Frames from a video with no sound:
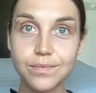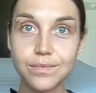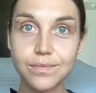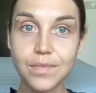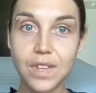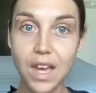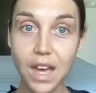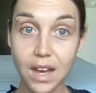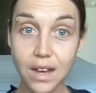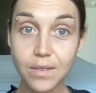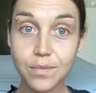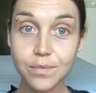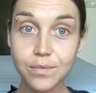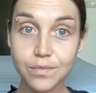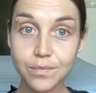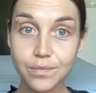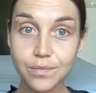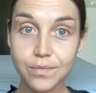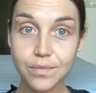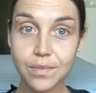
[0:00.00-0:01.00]
Yeah?
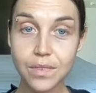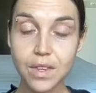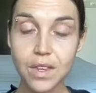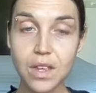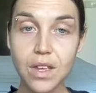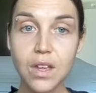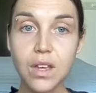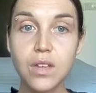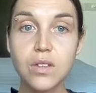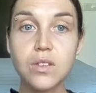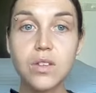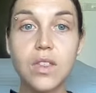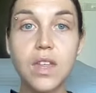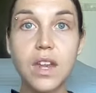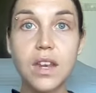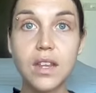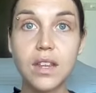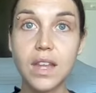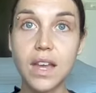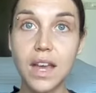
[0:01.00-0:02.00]
So
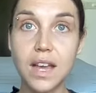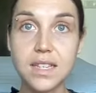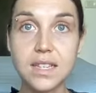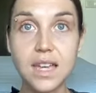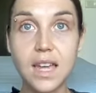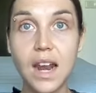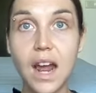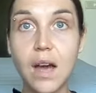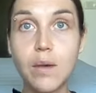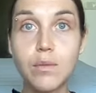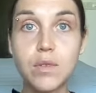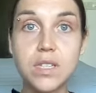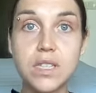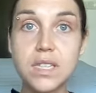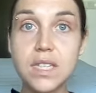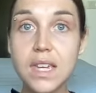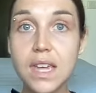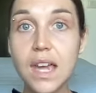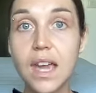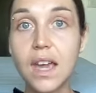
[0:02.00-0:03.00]
then, like I said, I was
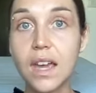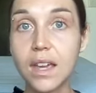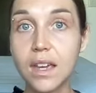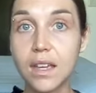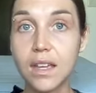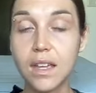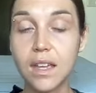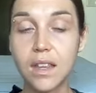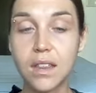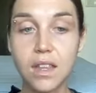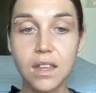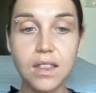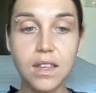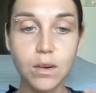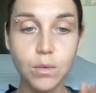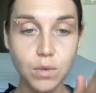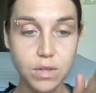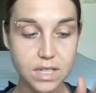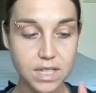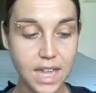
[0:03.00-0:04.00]
seeing that there
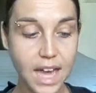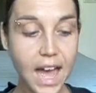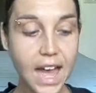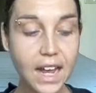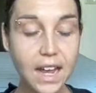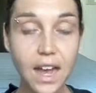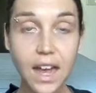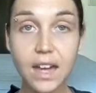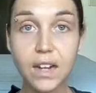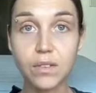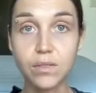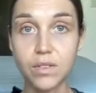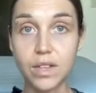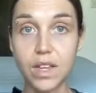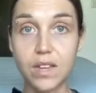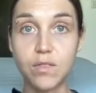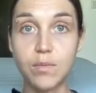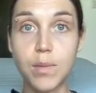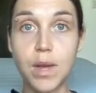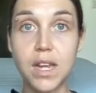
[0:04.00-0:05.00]
was that kind of
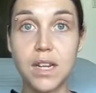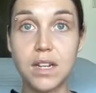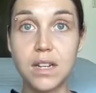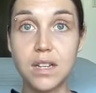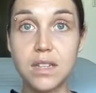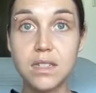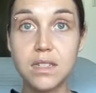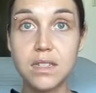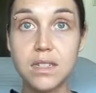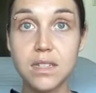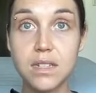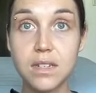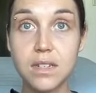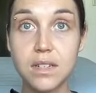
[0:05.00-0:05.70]
life maintenance.